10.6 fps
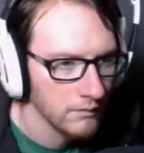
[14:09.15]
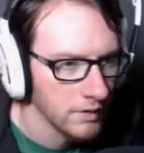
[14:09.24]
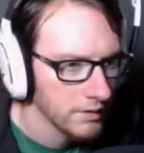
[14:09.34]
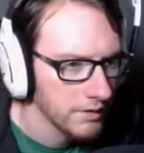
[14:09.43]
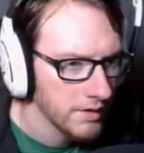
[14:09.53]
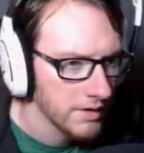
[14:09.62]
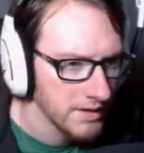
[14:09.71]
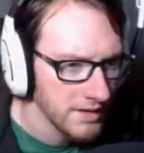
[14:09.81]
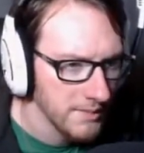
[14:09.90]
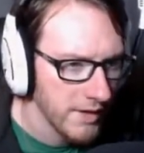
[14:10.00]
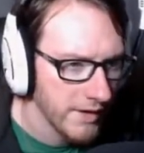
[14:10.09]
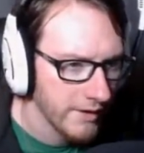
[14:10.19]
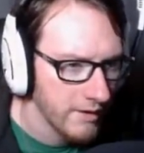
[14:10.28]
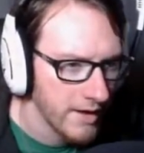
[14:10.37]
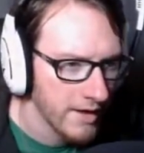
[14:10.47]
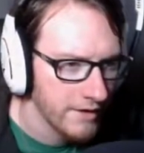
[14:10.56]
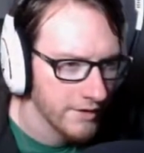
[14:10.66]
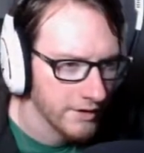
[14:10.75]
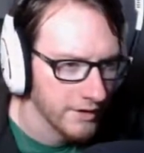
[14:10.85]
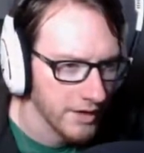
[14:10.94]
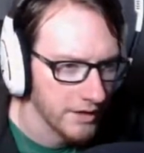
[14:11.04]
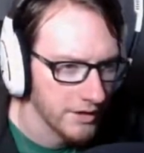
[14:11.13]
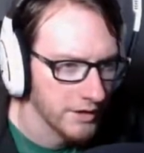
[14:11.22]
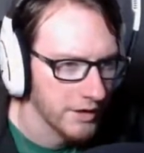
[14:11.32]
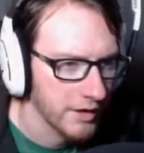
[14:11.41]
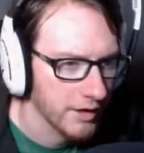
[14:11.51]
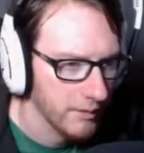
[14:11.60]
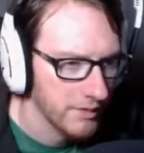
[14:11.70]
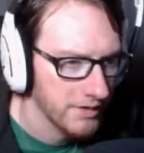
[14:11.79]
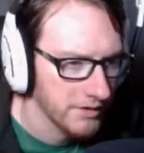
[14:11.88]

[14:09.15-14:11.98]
This doesn't seem like really anything's changed in here. Can we still